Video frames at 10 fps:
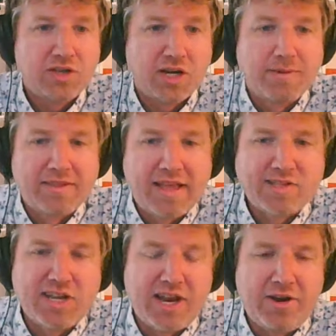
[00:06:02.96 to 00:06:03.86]
You talked about
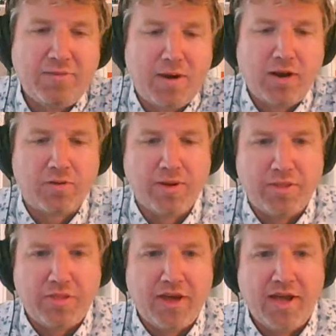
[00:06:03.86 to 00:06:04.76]
that scenario, Mark,
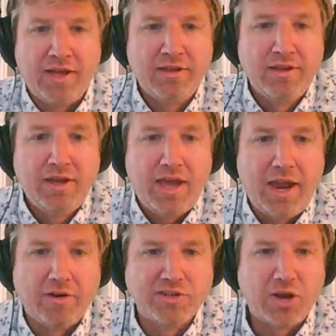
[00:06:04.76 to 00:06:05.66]
with uh,
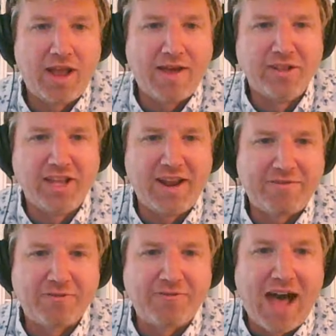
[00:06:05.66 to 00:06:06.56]
Arizona having the lead
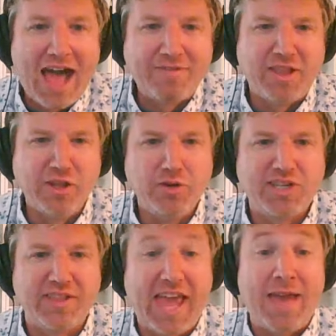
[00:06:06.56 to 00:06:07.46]
after five and then
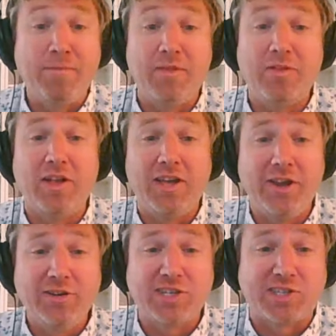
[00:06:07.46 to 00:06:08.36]
losing the game.
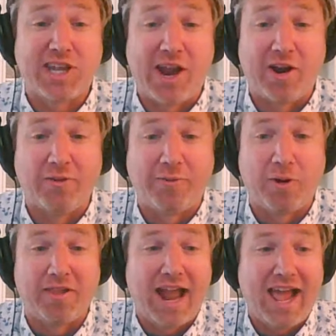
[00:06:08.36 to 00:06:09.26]
Here's a scenario
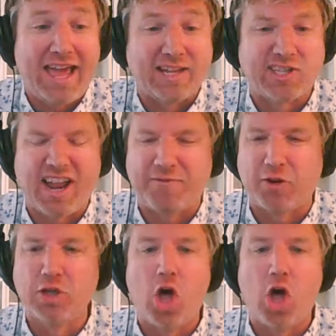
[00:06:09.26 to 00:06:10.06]
for you that I had on Sunday. After a